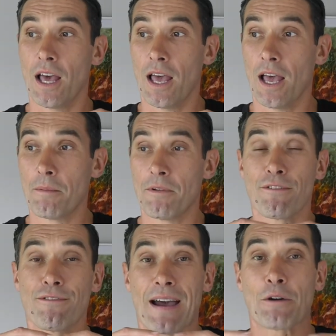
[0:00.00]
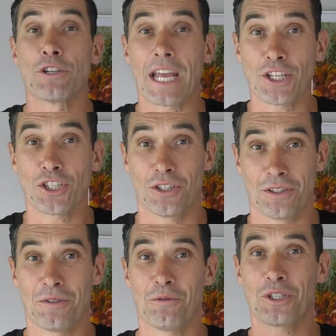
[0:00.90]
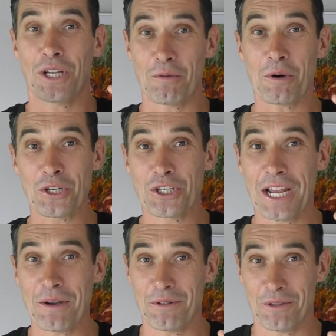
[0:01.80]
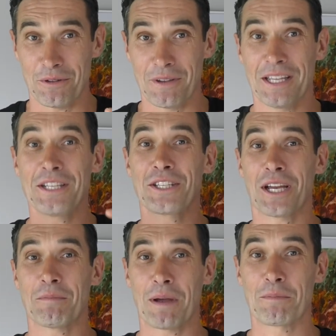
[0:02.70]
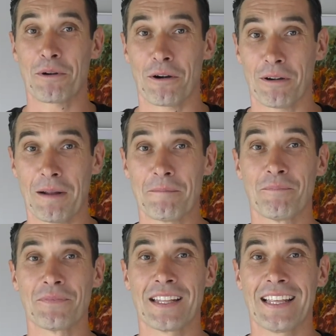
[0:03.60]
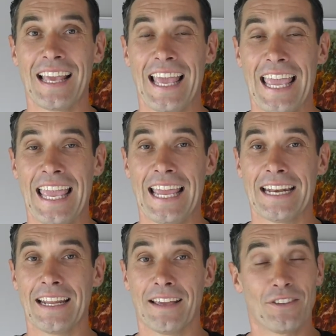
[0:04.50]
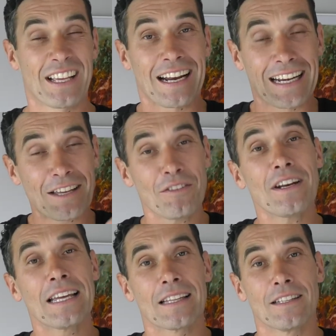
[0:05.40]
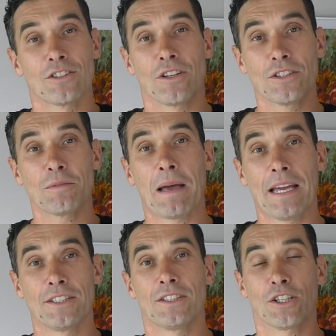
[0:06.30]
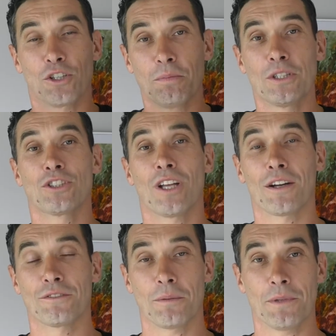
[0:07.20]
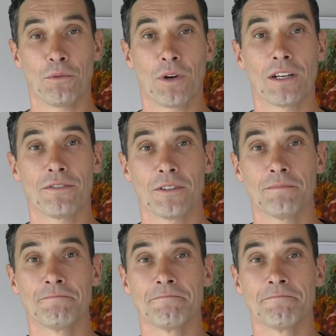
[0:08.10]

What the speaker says: foundation, which I want to share with you inside my program. And if you click on the link that's on this page, it could be the start of something wonderful.